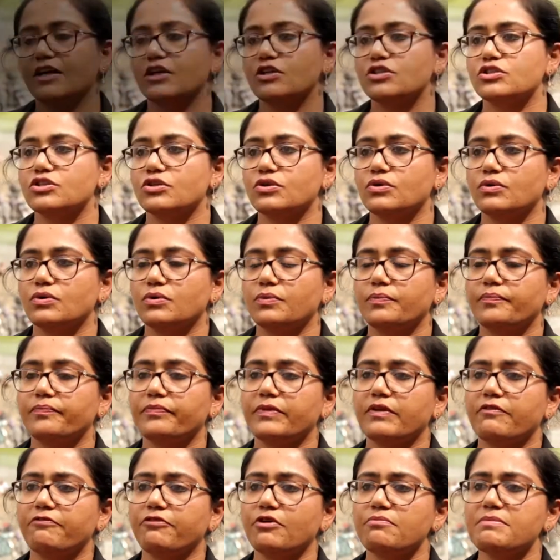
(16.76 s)
So
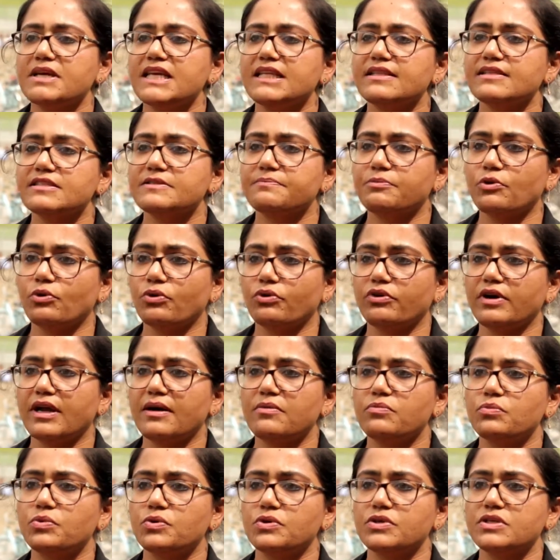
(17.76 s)
for me, this
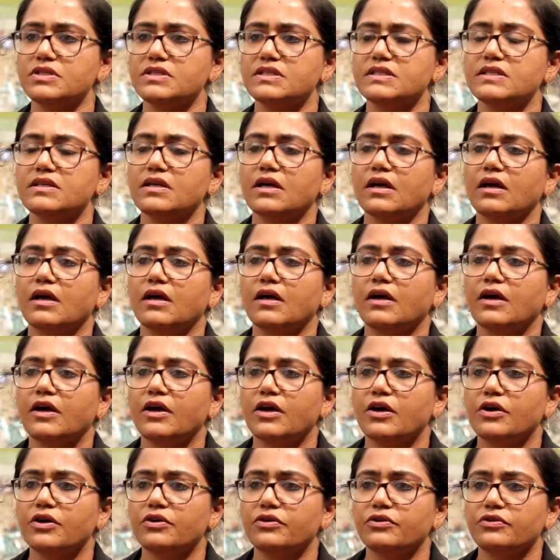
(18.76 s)
program was
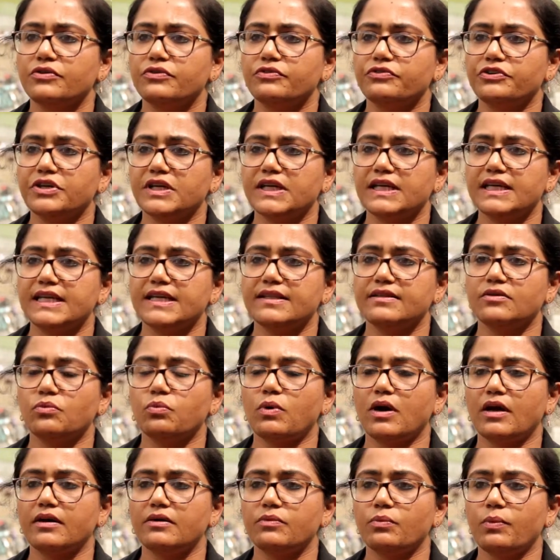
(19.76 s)
really the
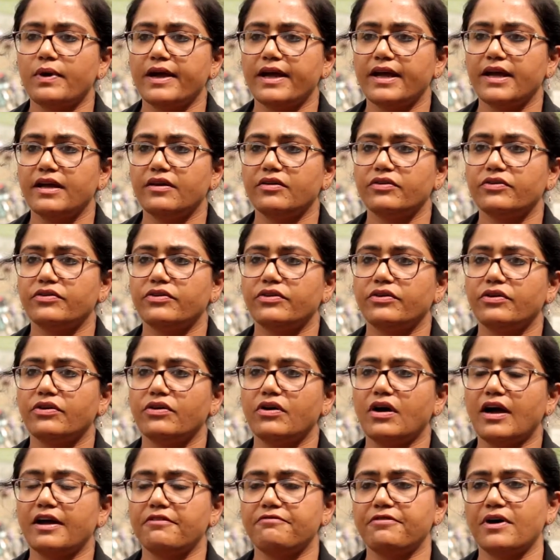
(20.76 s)
one where
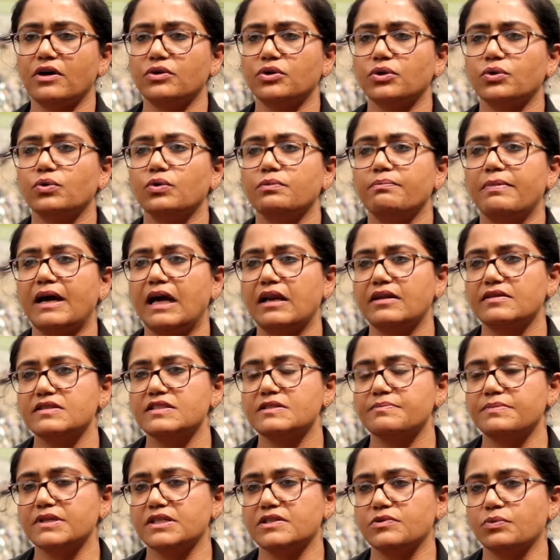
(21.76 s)
I found a good
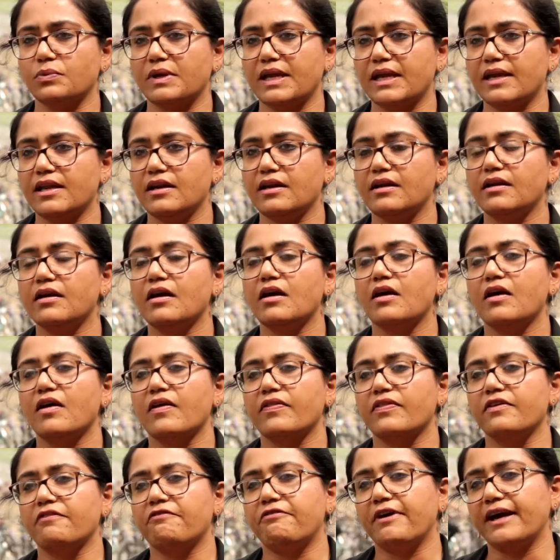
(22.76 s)
balance between
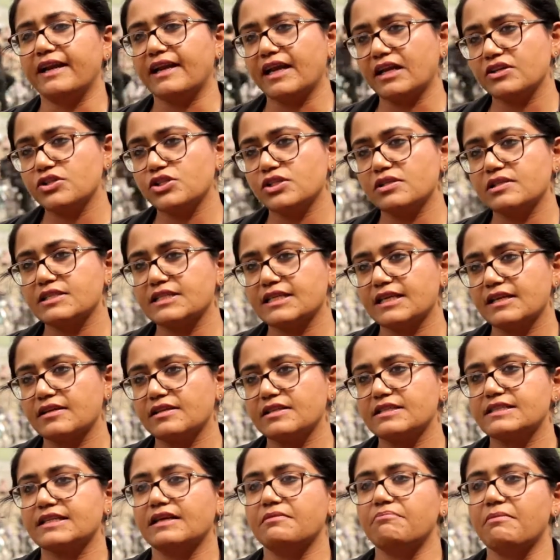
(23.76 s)
the financial
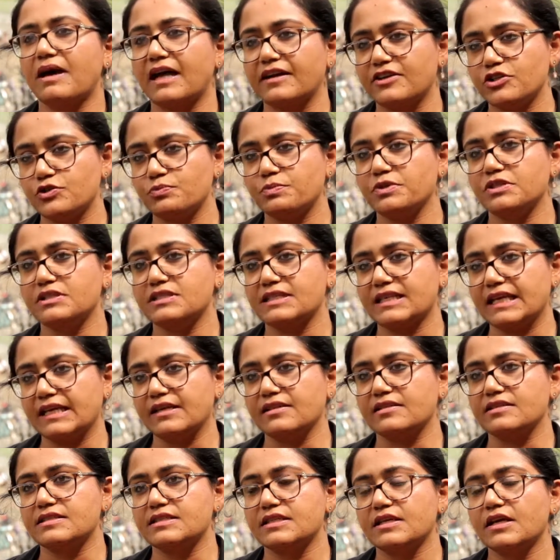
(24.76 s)
skills and management
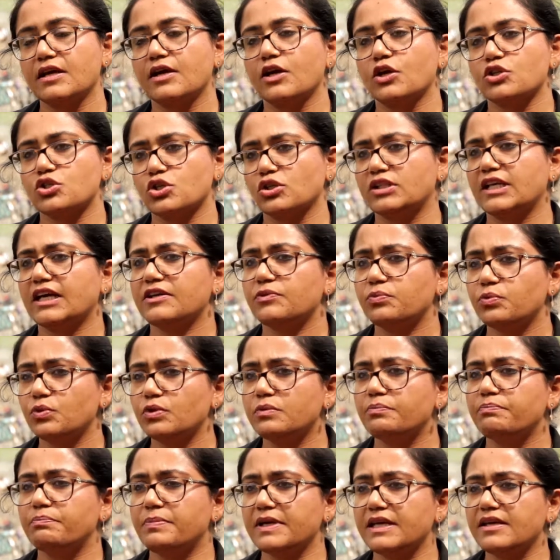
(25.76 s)
skills. So that
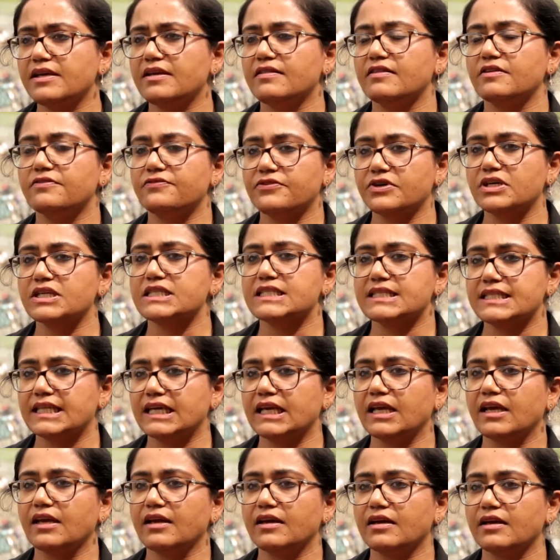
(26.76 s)
would be the first
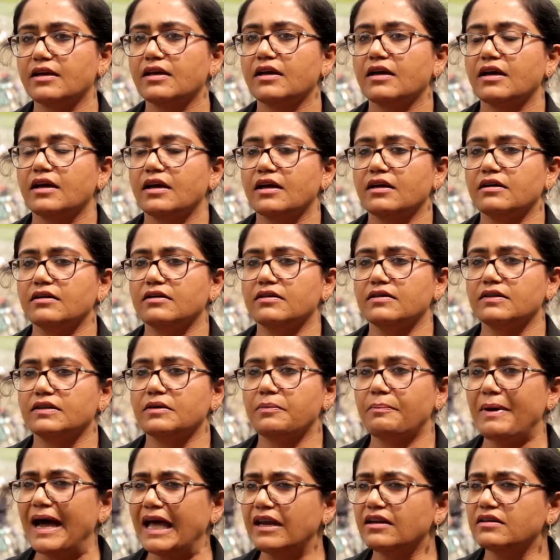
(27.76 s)
thing, the
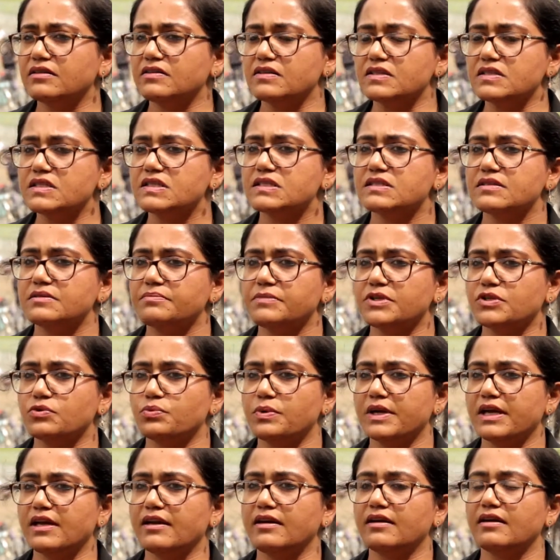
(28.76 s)
balance
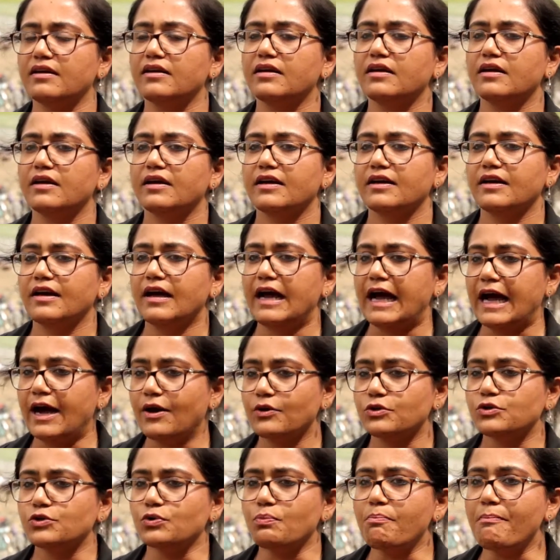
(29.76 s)
between
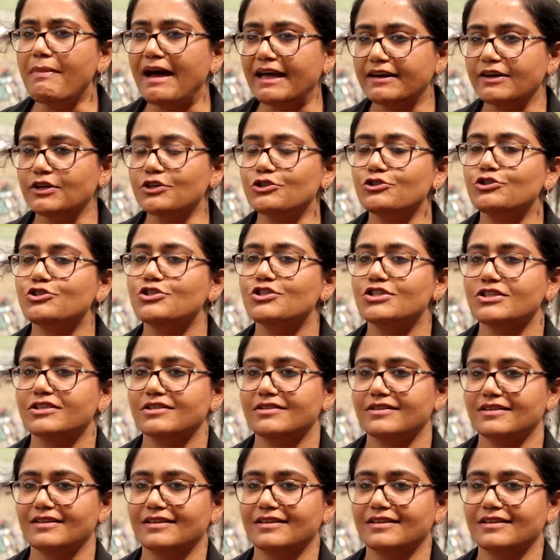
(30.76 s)
how to manage